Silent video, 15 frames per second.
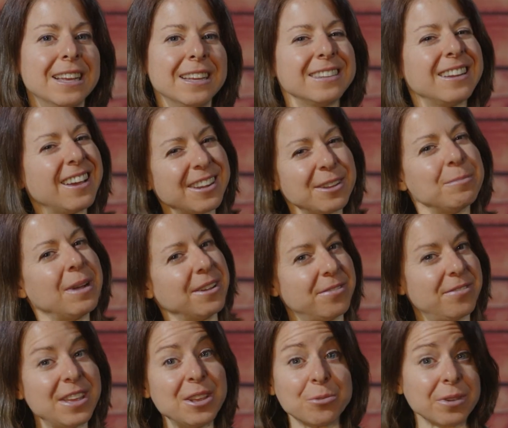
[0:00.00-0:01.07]
not in my
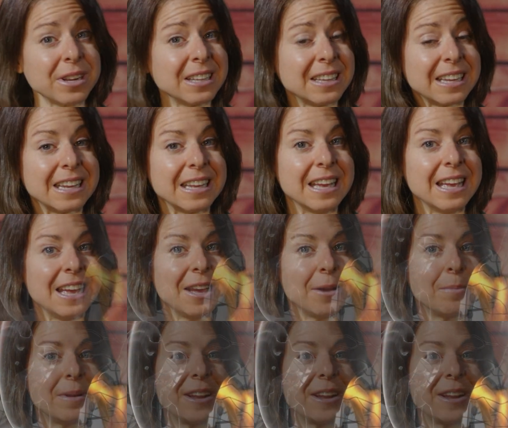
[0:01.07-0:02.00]
feet really, but